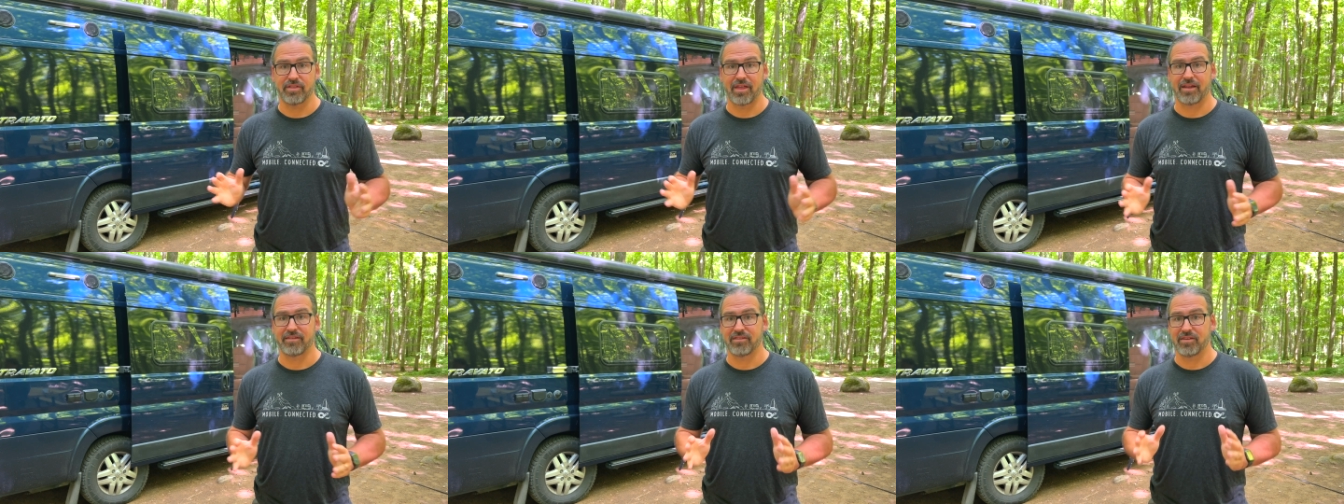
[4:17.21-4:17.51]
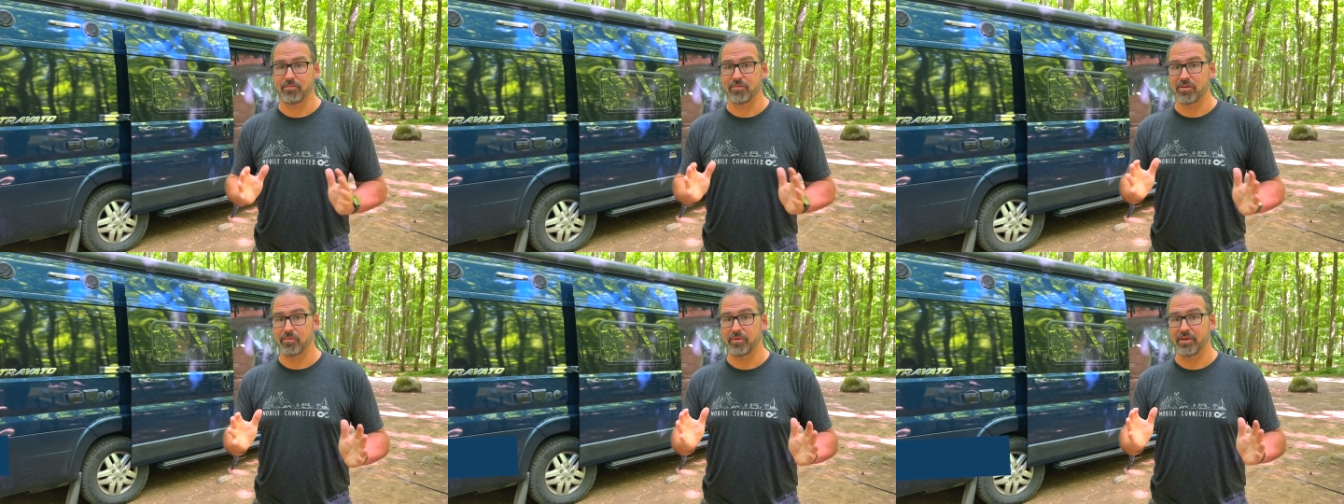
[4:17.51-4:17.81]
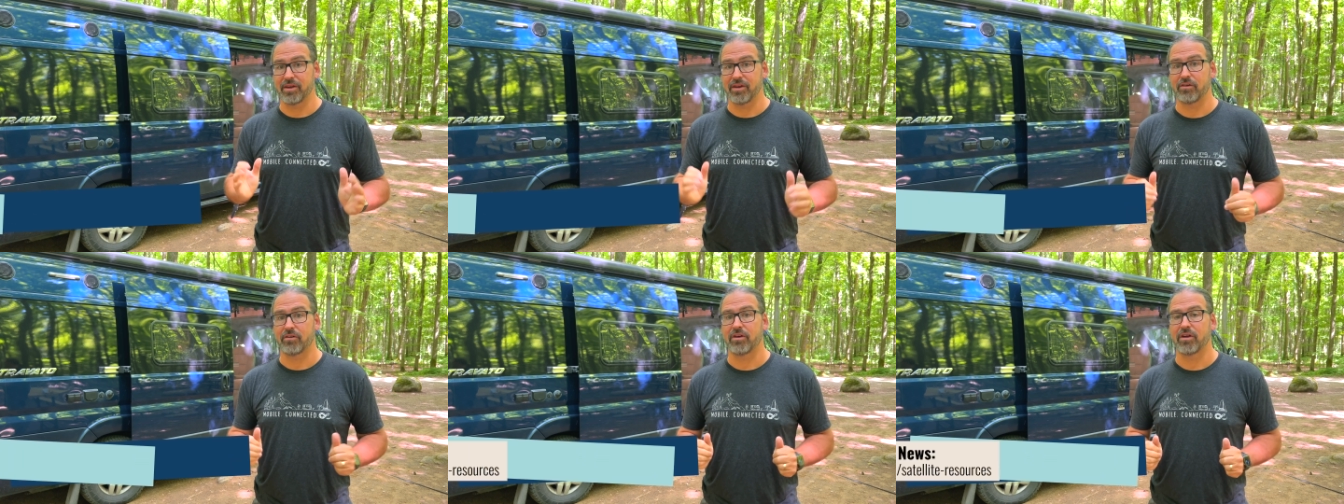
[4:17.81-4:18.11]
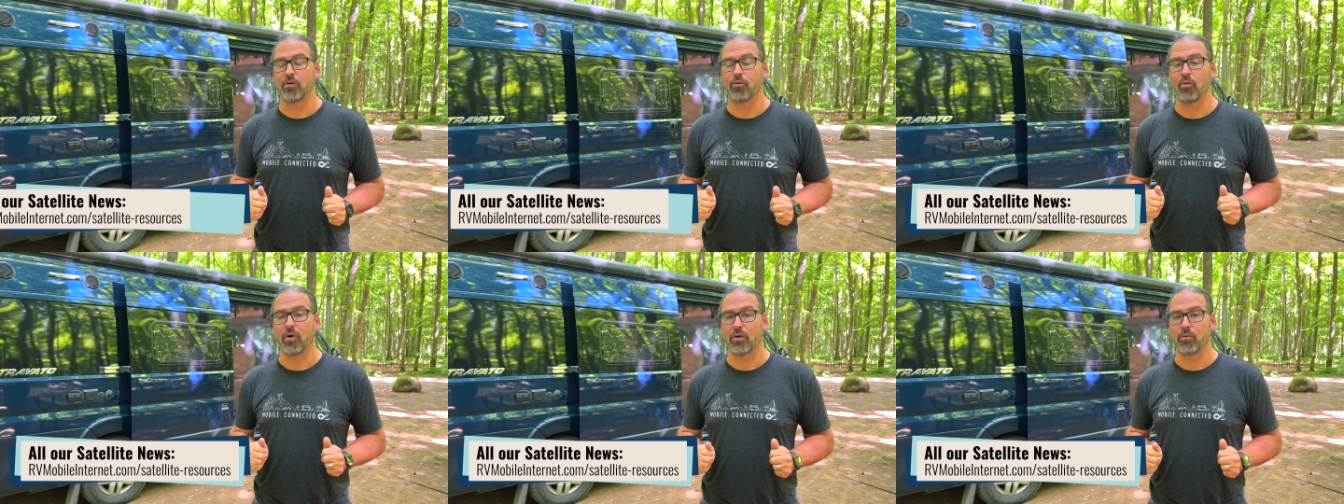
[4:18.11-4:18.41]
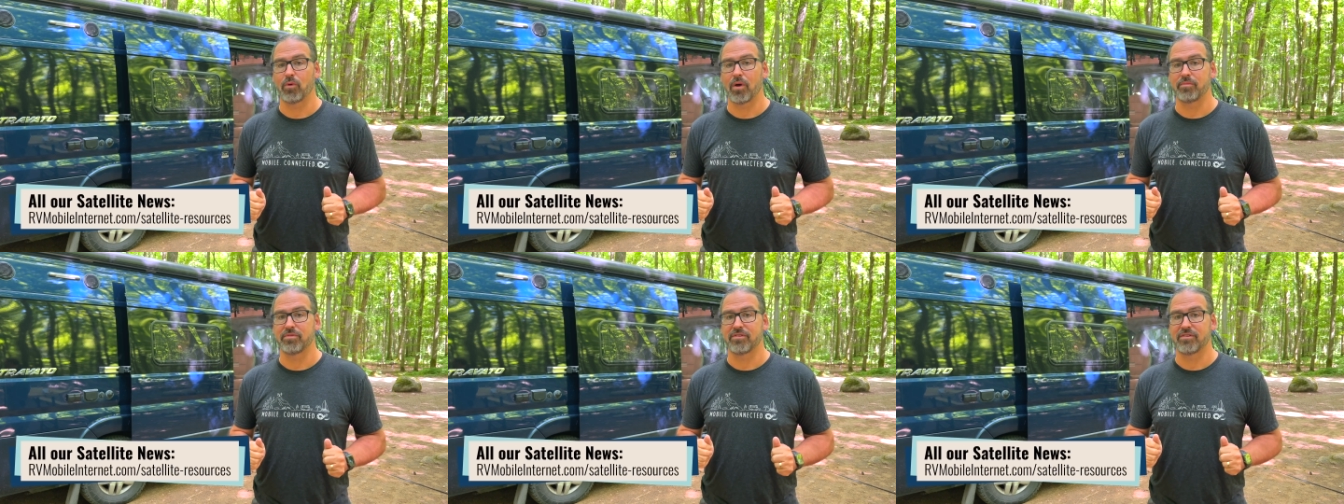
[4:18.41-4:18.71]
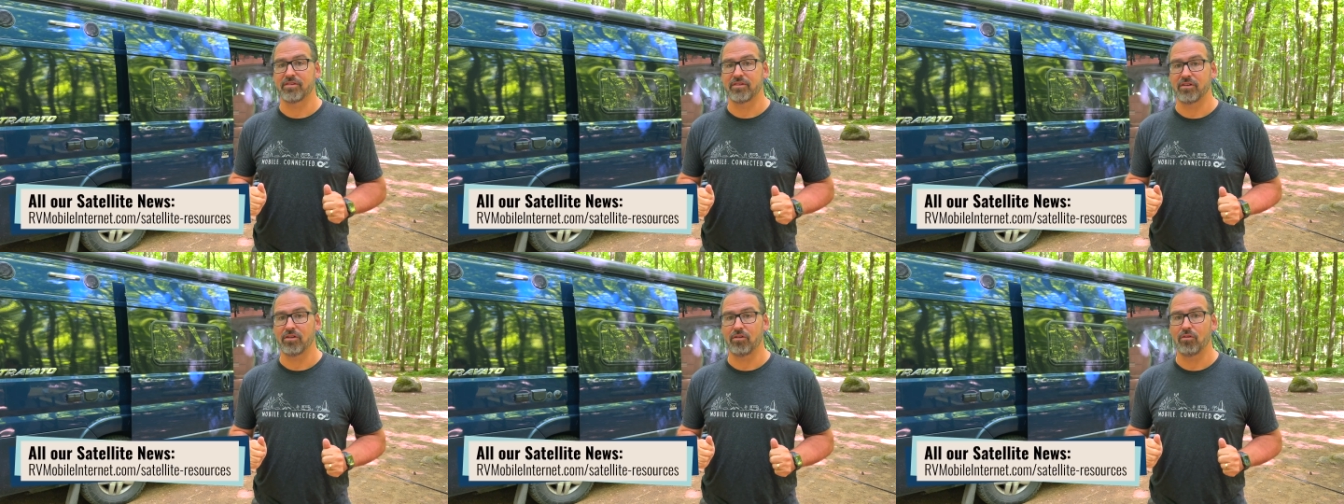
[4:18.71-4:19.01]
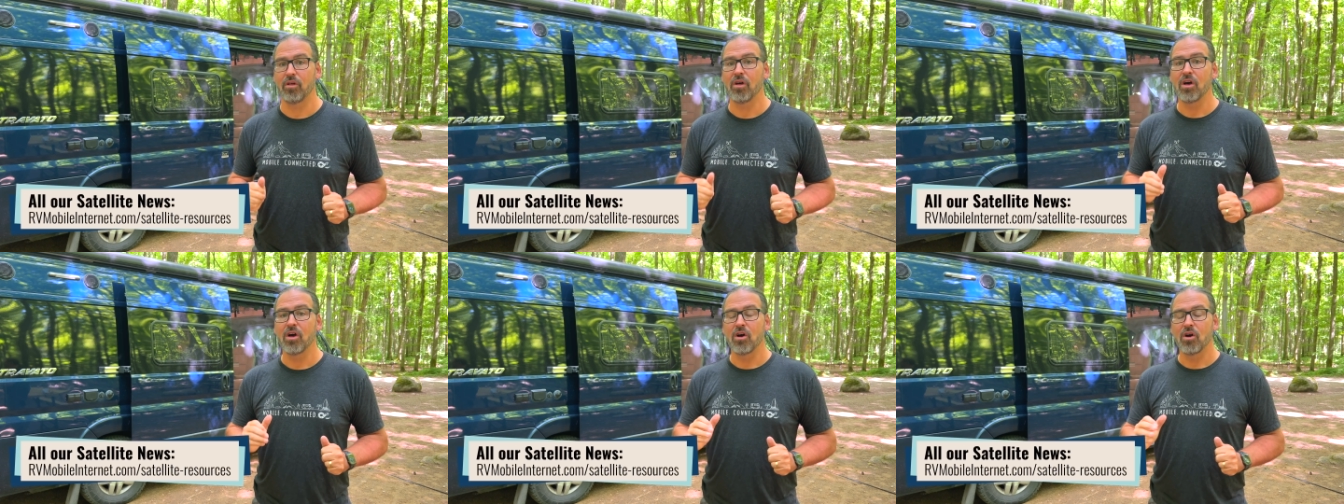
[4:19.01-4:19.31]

That seems to be an area OneWeb still